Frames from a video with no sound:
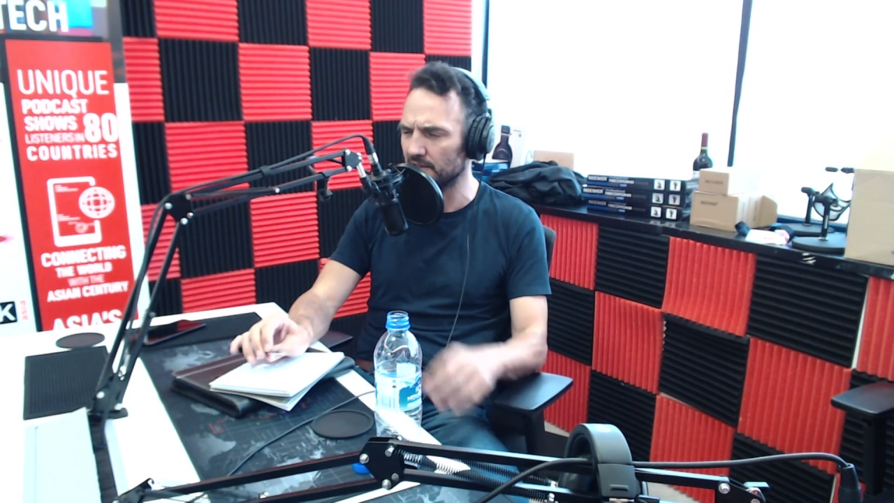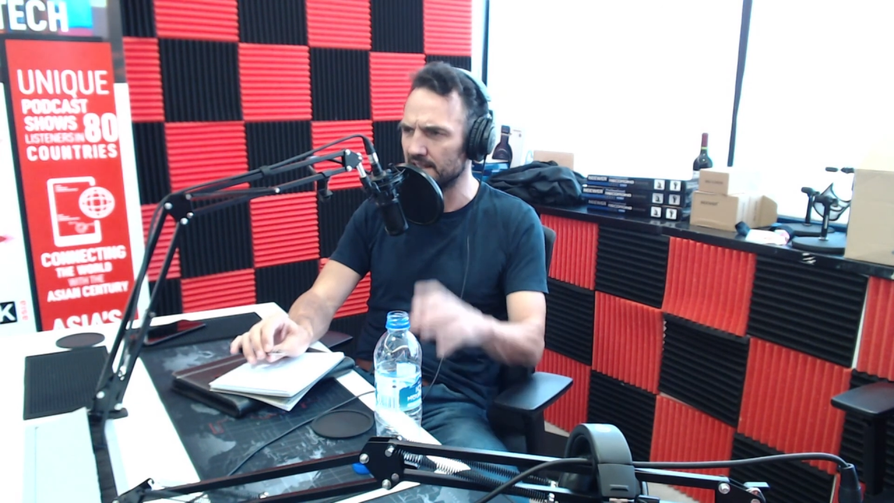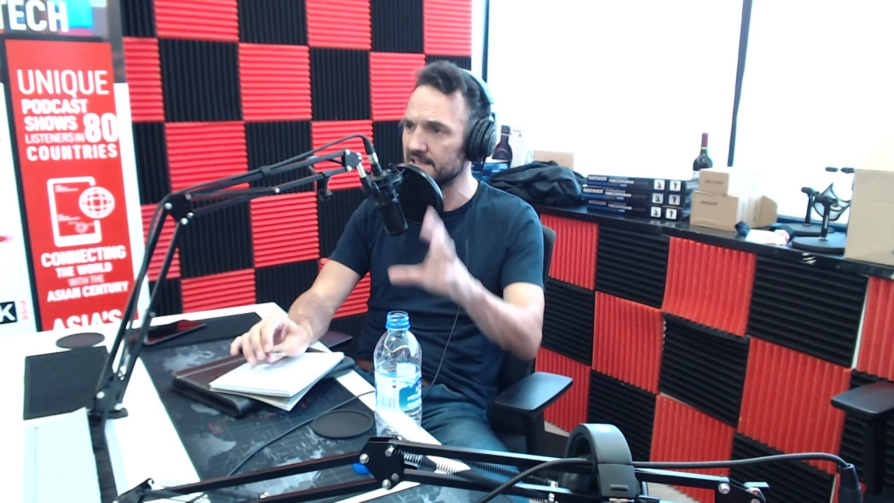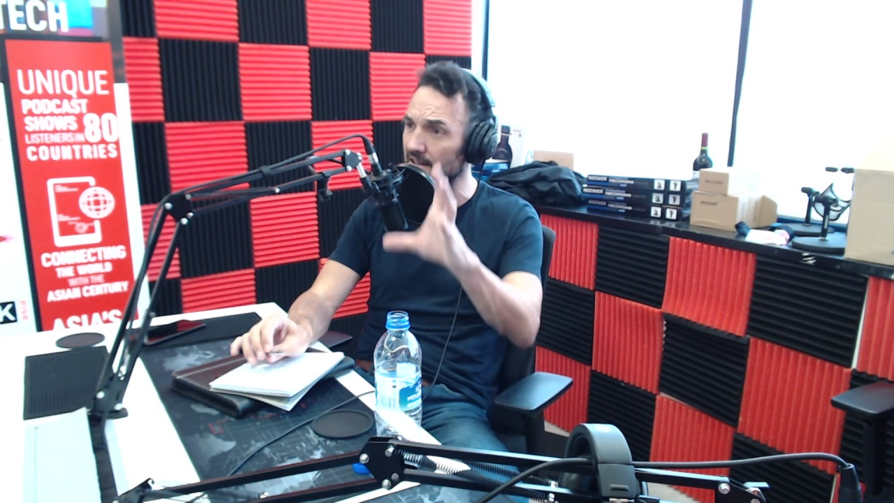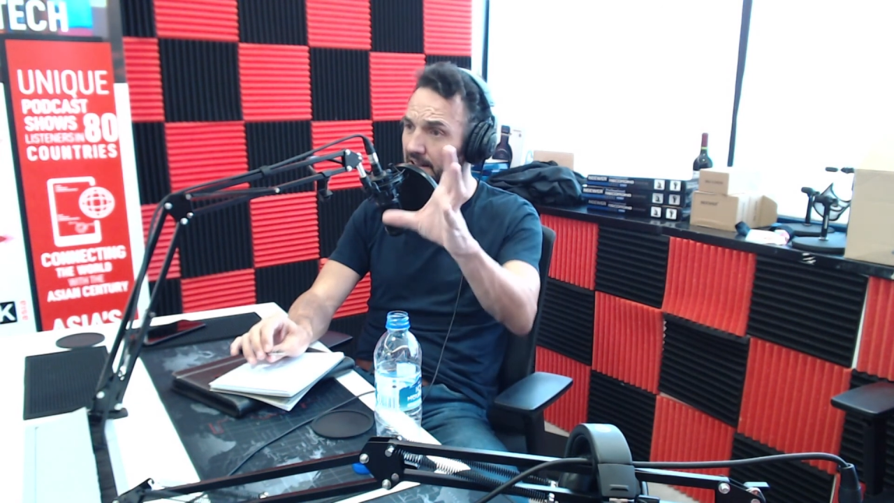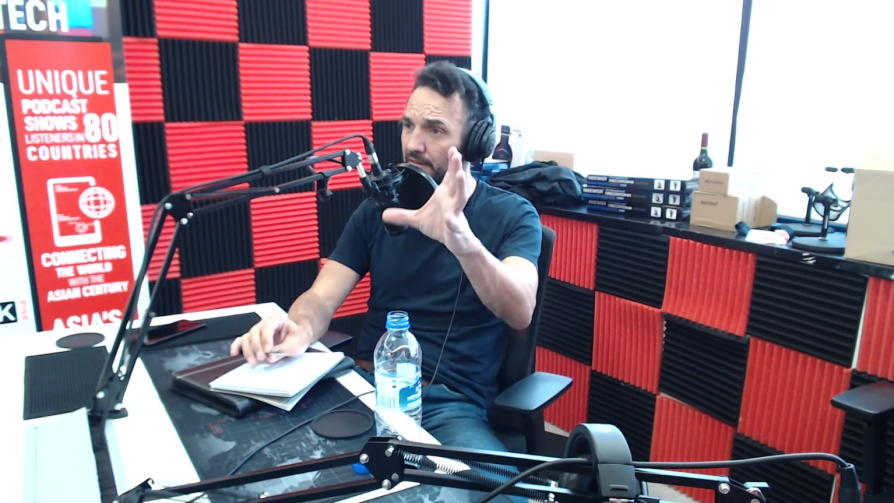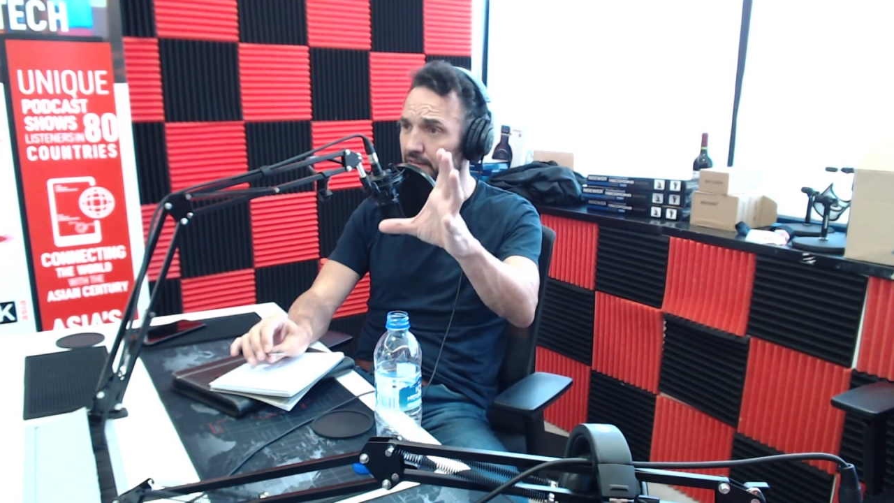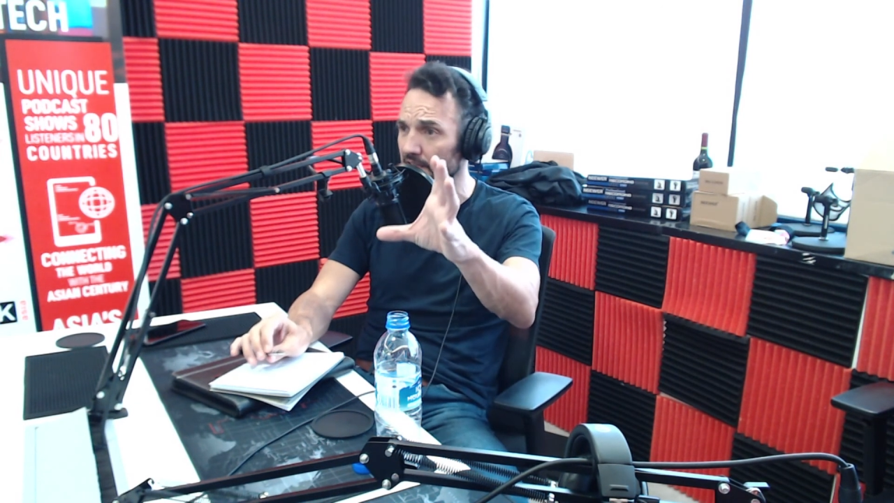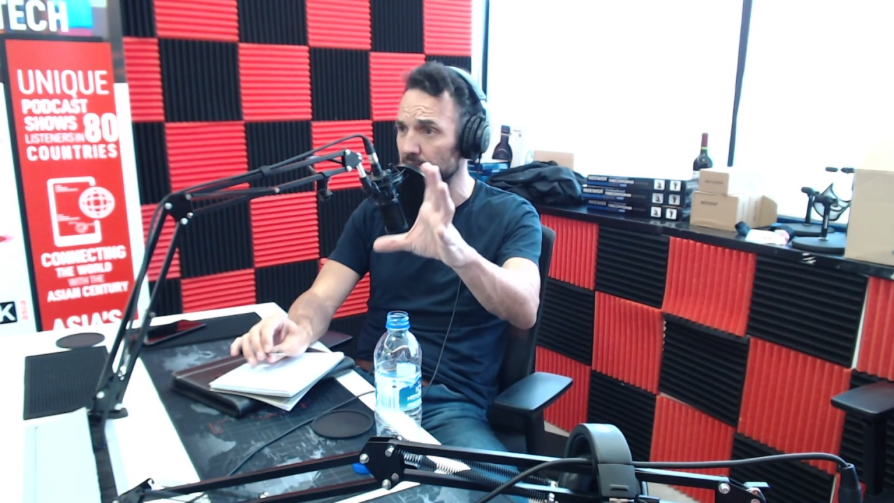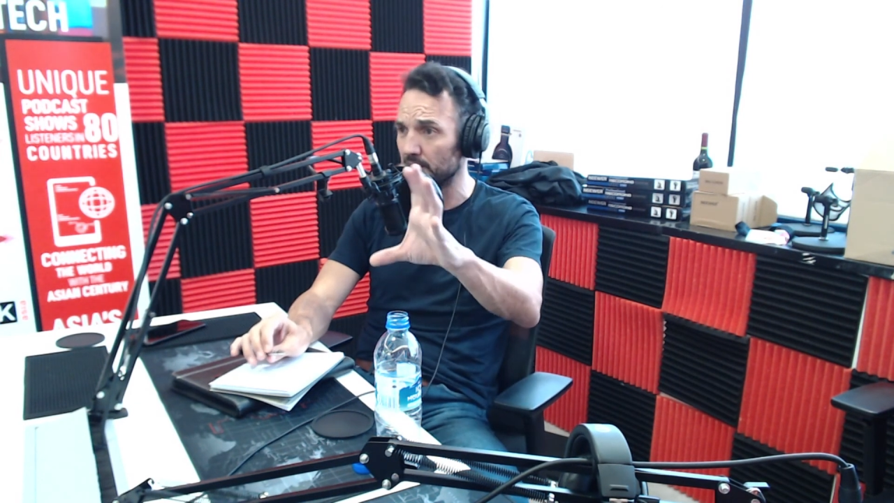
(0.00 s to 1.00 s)
not necessarily in
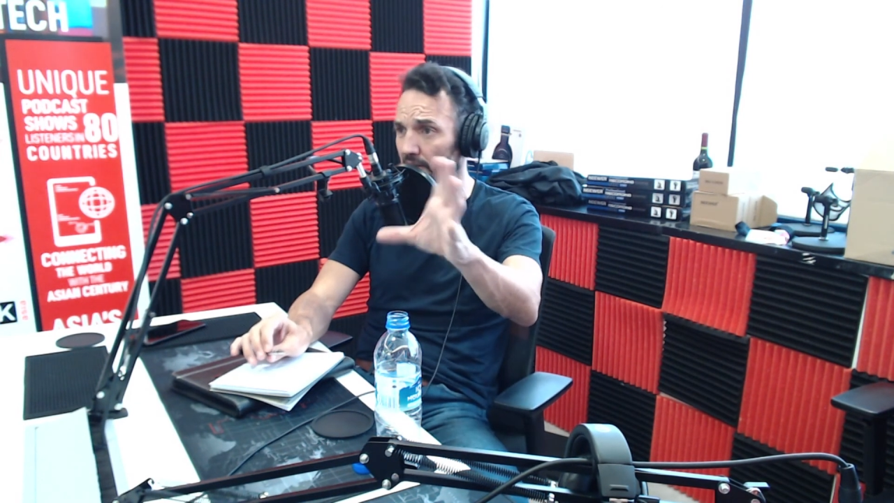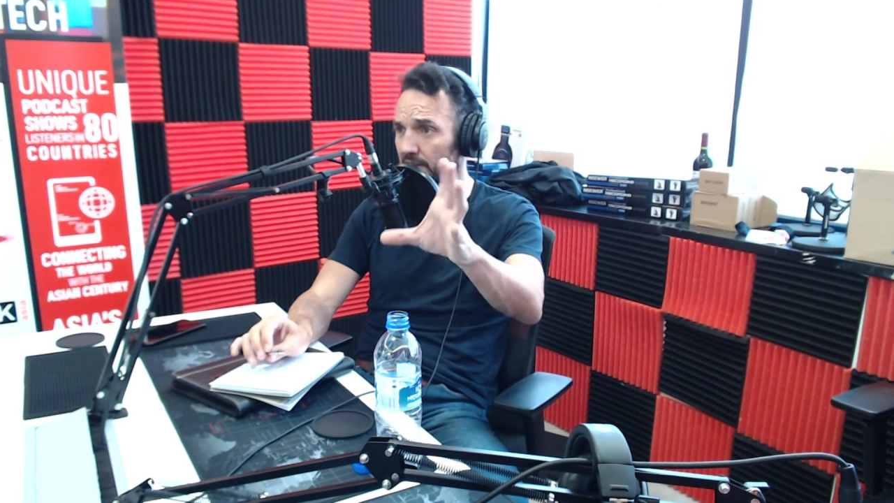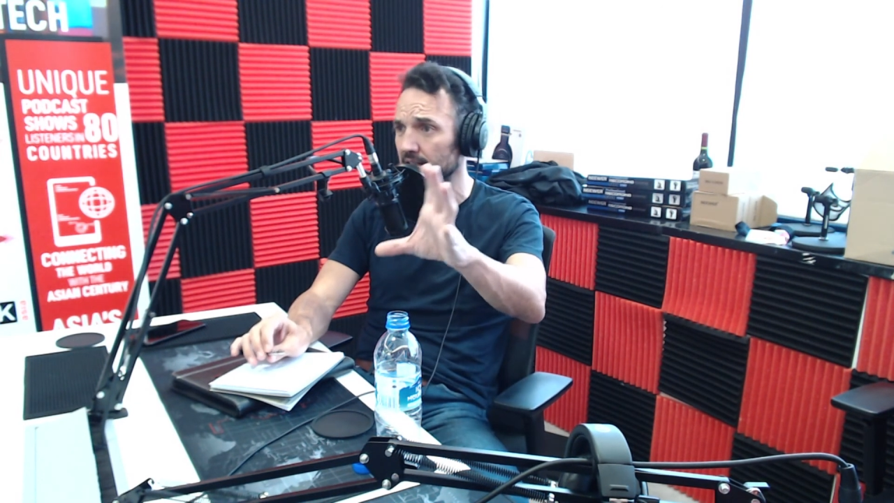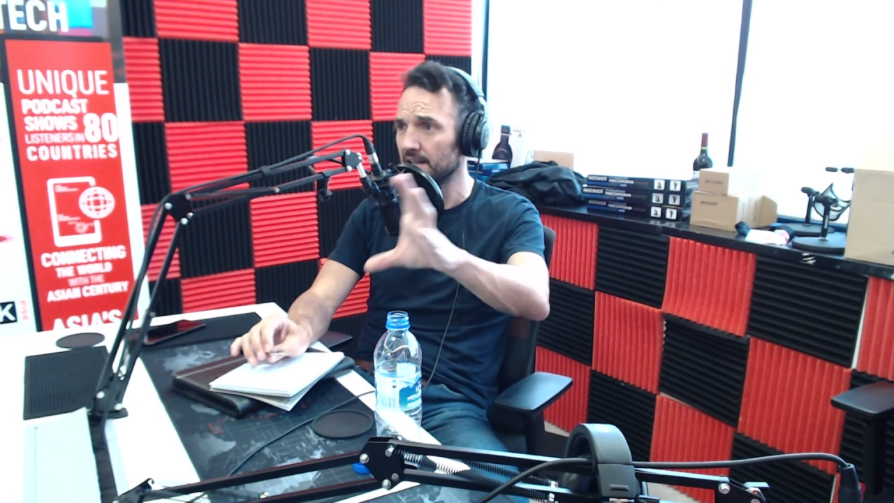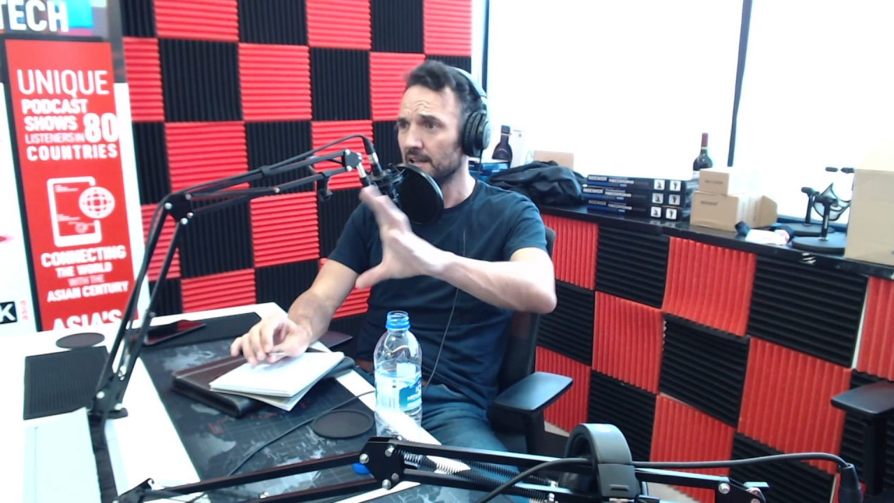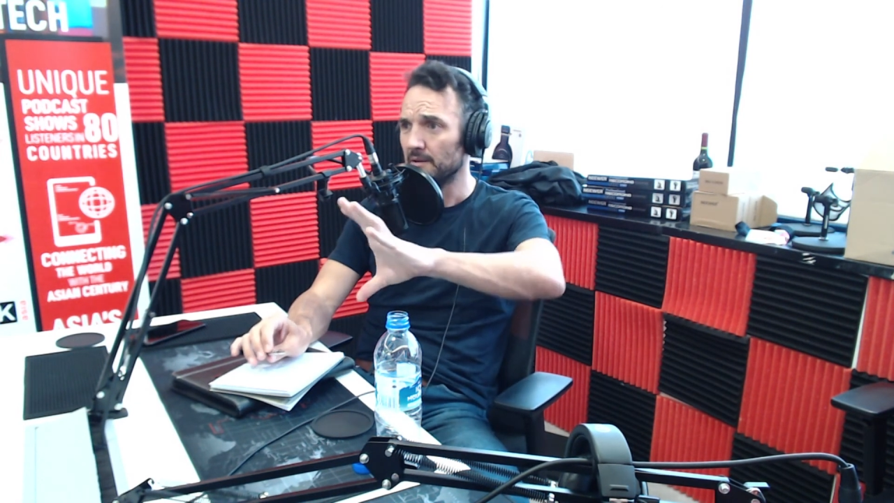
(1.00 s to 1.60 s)
Facebook only.